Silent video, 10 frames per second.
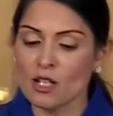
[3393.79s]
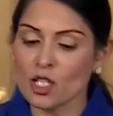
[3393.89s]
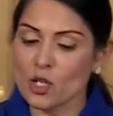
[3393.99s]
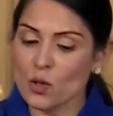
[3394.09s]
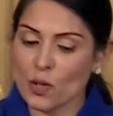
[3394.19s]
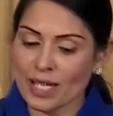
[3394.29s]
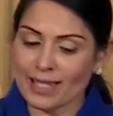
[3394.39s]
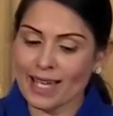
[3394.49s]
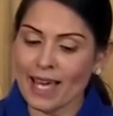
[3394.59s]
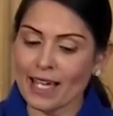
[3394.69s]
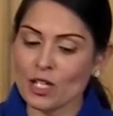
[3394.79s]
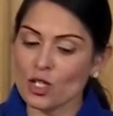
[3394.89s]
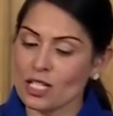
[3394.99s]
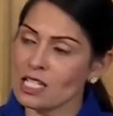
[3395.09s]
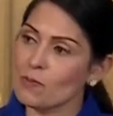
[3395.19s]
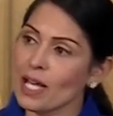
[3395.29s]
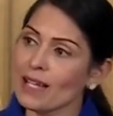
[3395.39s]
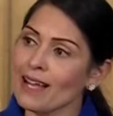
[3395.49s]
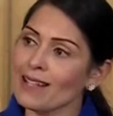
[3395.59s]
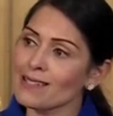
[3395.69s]
to engage,
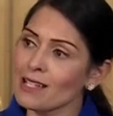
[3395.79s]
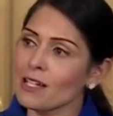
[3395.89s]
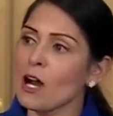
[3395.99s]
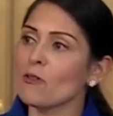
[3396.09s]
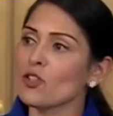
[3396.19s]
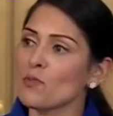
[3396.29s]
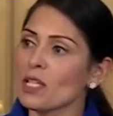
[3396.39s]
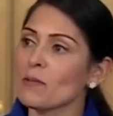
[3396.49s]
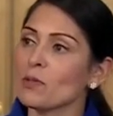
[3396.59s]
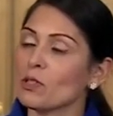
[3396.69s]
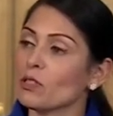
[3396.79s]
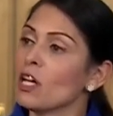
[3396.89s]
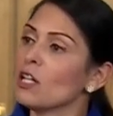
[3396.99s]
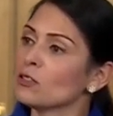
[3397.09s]
explain and encourage people